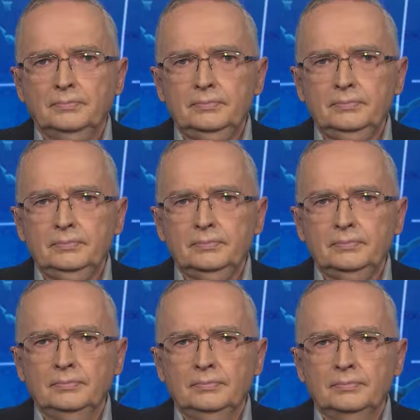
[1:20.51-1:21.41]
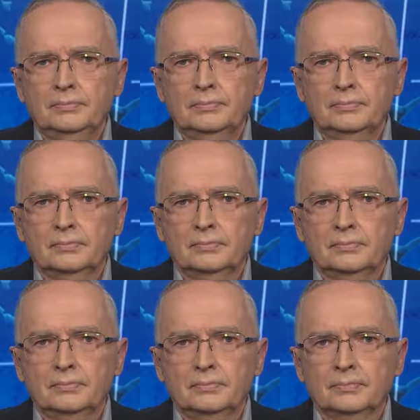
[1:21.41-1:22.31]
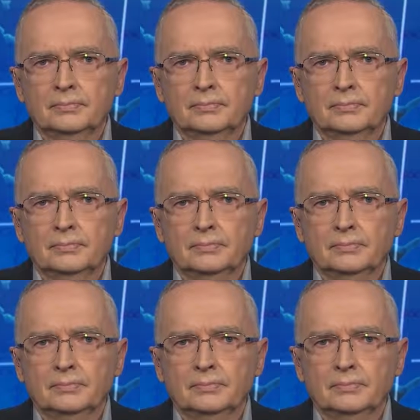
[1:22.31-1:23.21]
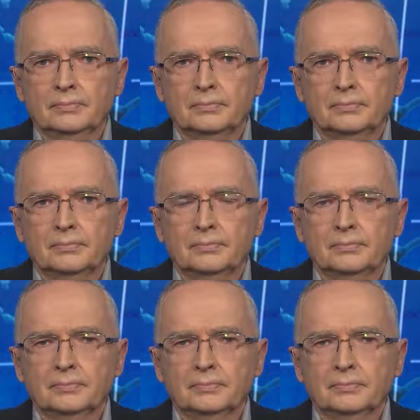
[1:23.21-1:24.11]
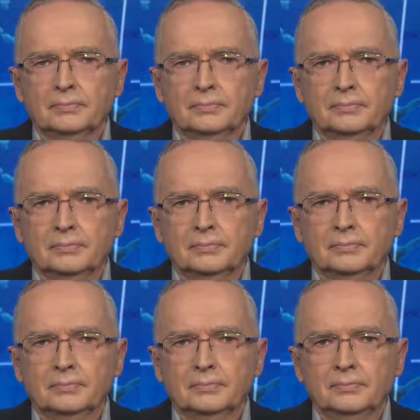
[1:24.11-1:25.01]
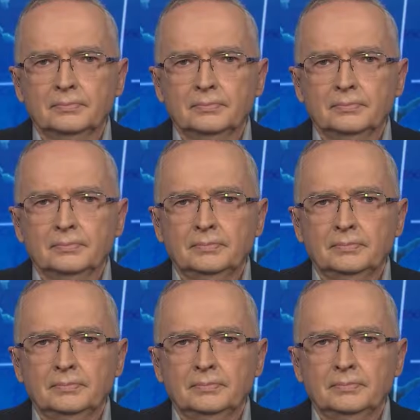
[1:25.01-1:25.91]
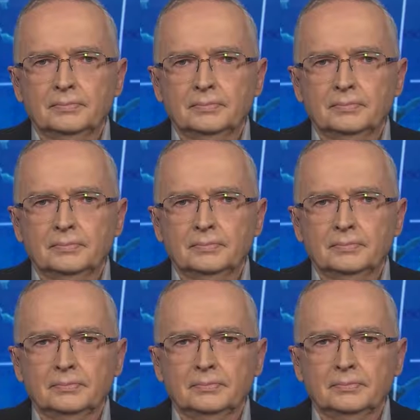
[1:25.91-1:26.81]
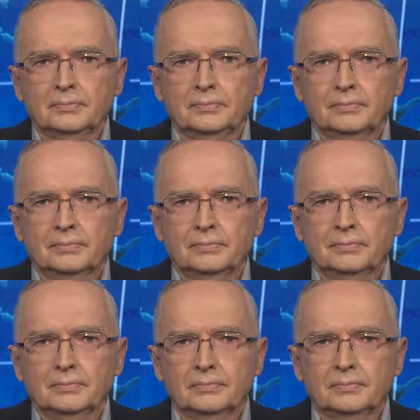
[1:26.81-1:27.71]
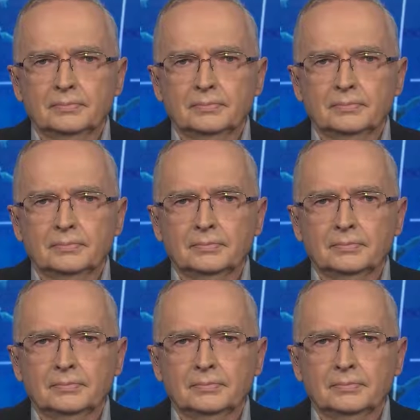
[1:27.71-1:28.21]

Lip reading: No words are spoken by the person on screen.